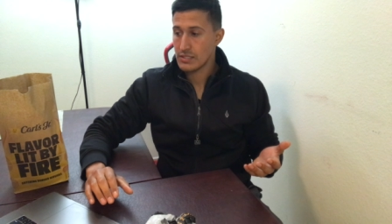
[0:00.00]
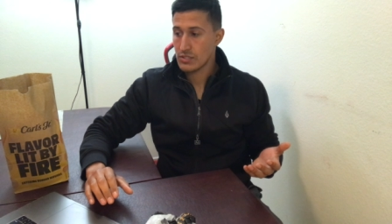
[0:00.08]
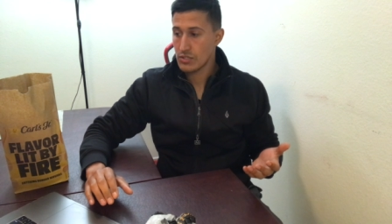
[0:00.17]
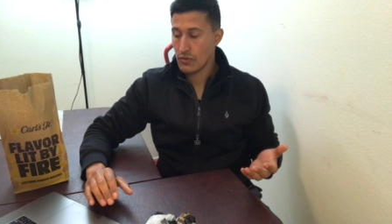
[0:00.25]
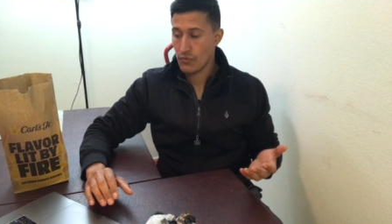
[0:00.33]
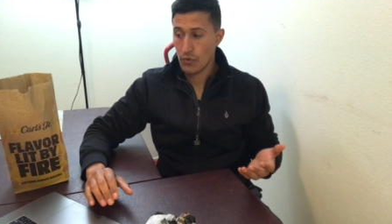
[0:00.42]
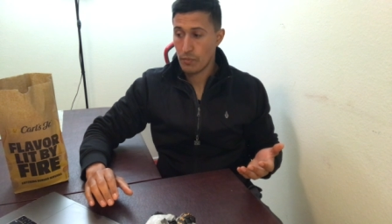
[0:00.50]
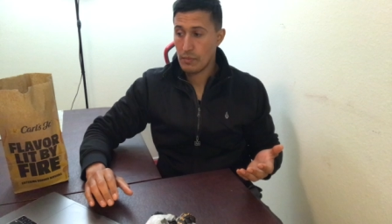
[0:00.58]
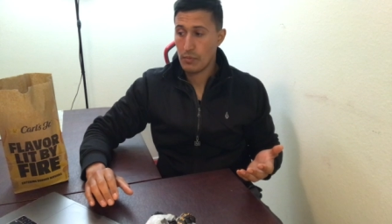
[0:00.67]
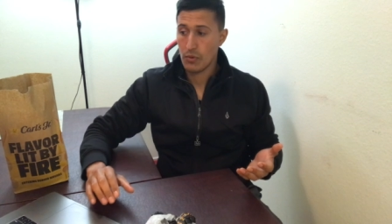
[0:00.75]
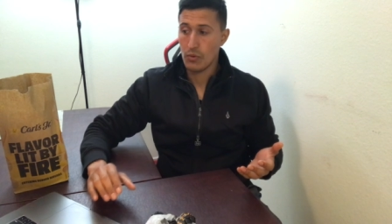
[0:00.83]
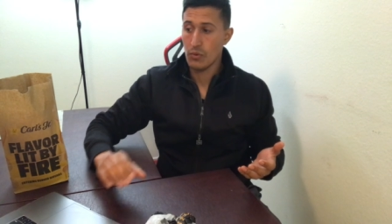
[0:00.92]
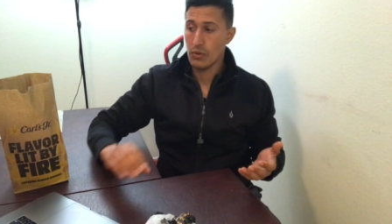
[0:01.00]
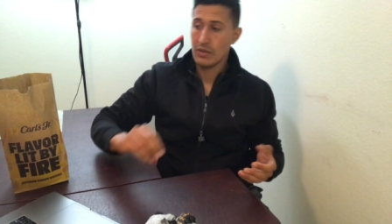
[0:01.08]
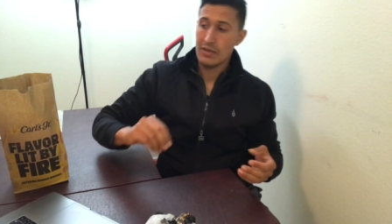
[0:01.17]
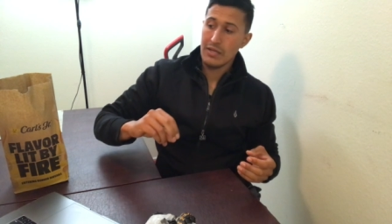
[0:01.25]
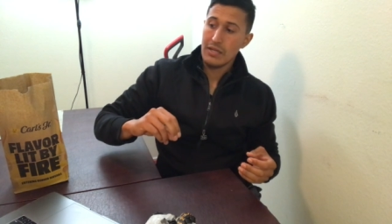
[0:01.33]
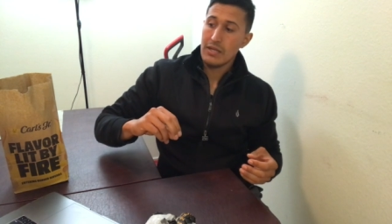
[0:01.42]
is good for people who
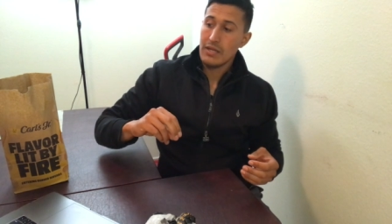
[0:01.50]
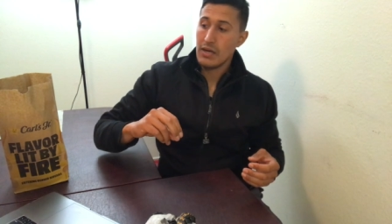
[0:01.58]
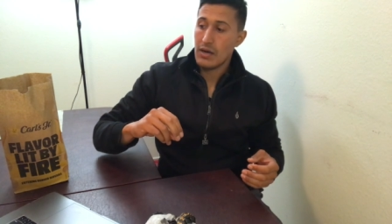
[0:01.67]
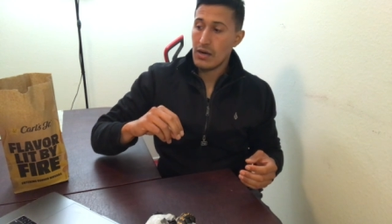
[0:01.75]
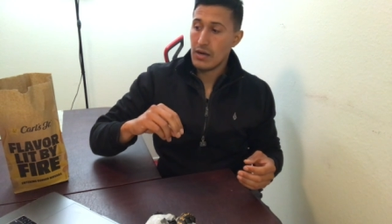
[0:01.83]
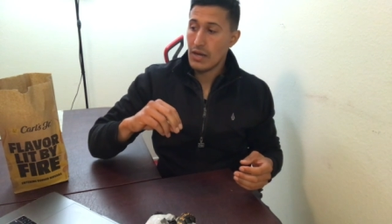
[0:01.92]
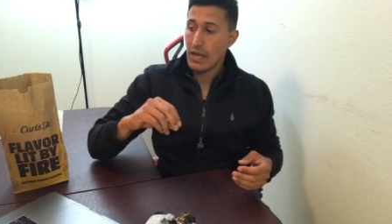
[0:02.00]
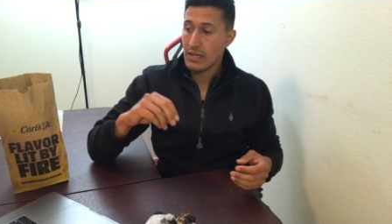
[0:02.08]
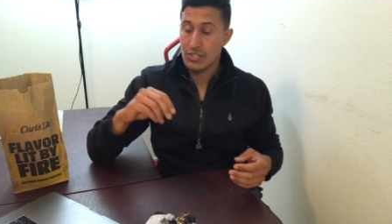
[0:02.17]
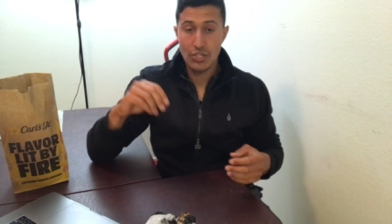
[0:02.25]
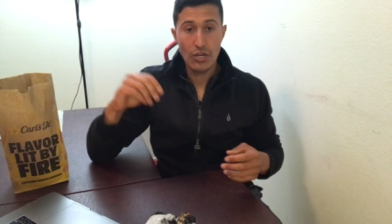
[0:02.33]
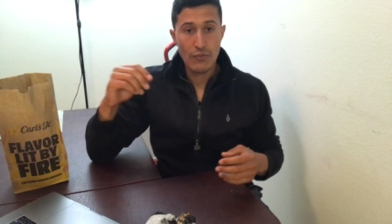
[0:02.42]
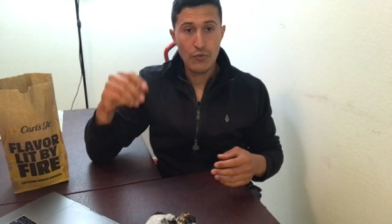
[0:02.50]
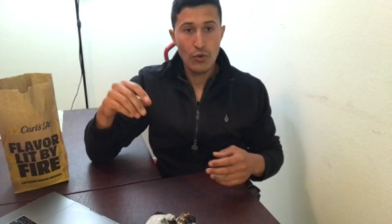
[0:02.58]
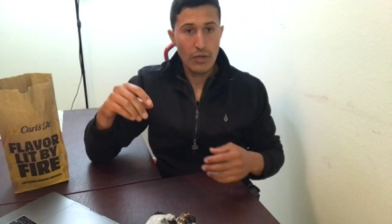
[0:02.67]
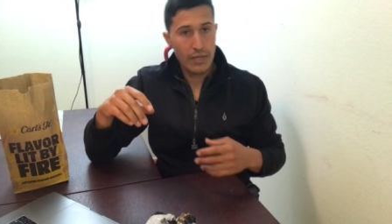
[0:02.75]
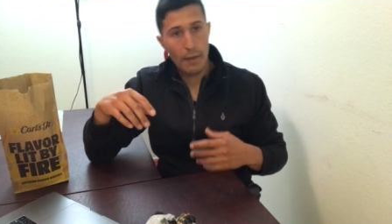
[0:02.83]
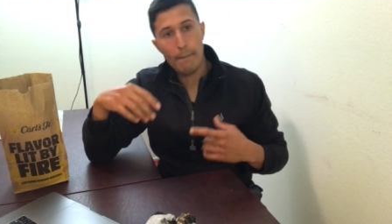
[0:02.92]
uh, like junk
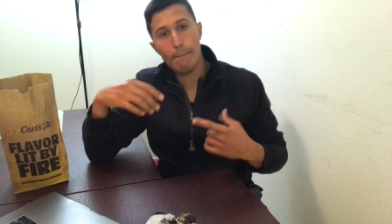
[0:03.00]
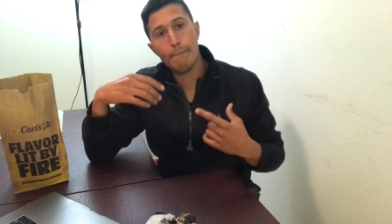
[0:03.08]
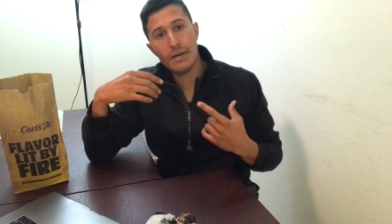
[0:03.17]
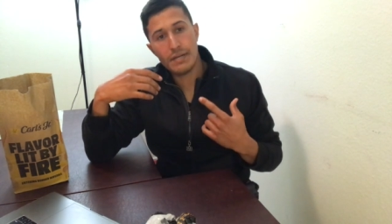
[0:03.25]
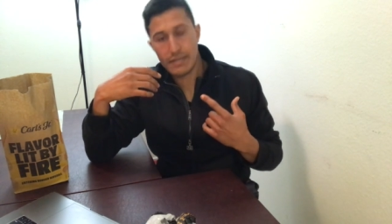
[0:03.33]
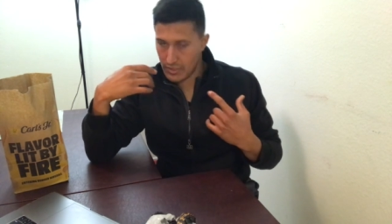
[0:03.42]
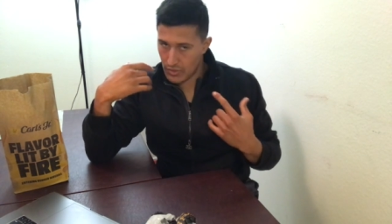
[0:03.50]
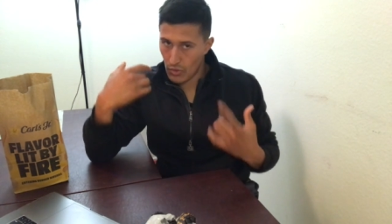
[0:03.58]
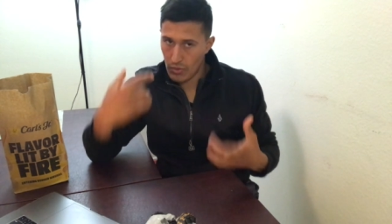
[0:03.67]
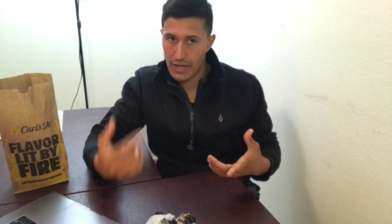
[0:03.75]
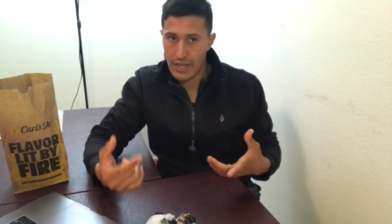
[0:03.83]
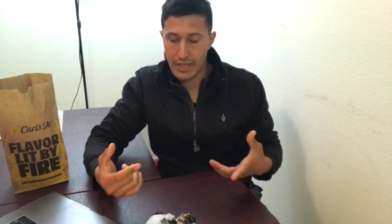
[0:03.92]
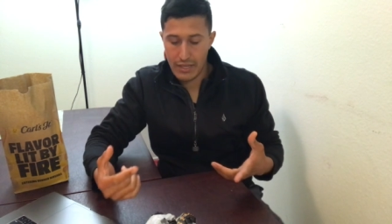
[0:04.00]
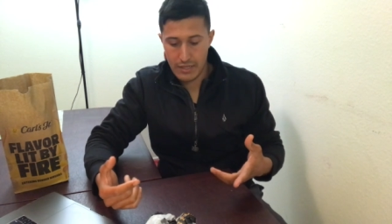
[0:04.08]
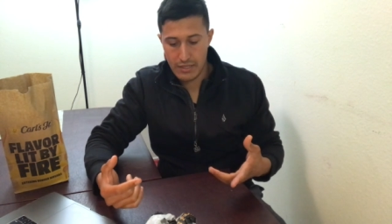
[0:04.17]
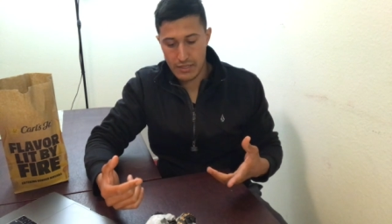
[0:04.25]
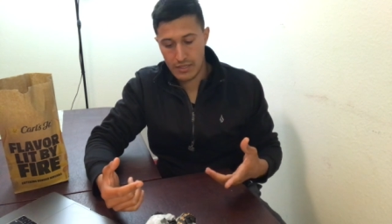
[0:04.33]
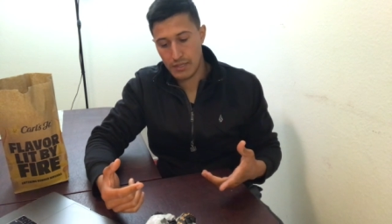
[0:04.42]
food but don't like
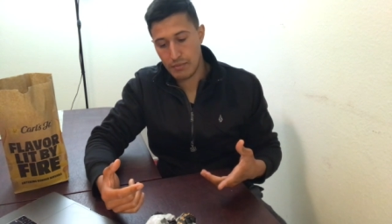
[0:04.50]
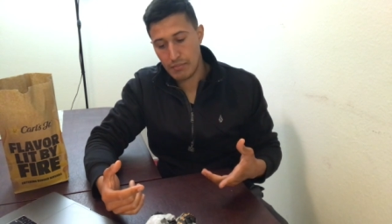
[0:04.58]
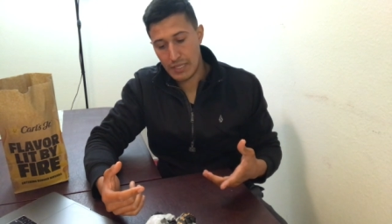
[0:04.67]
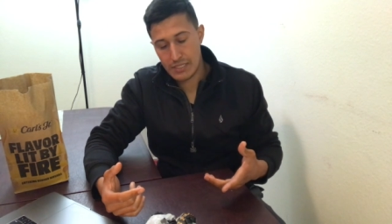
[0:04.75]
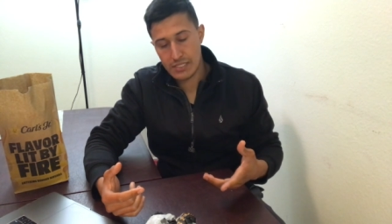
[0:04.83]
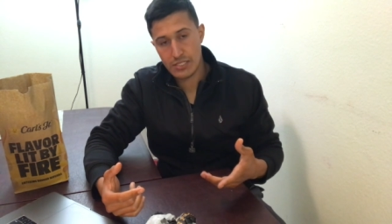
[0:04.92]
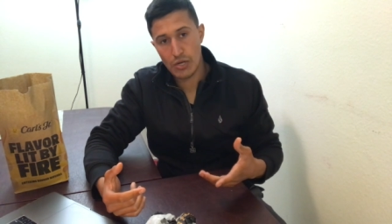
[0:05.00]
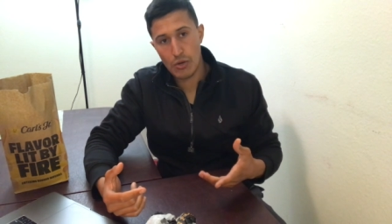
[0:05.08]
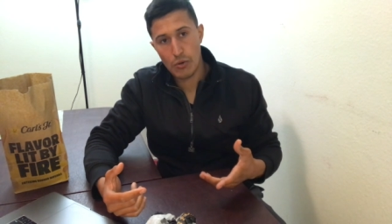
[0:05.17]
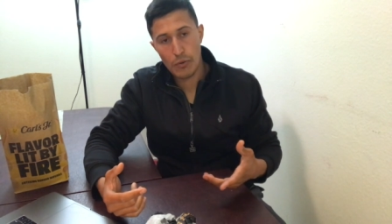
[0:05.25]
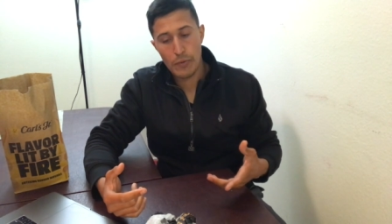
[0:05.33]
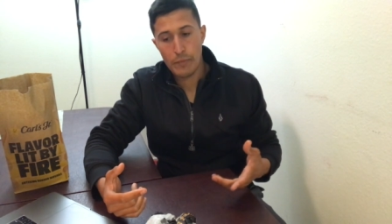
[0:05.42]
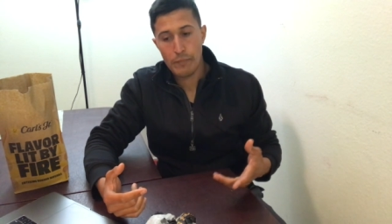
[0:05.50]
meat. So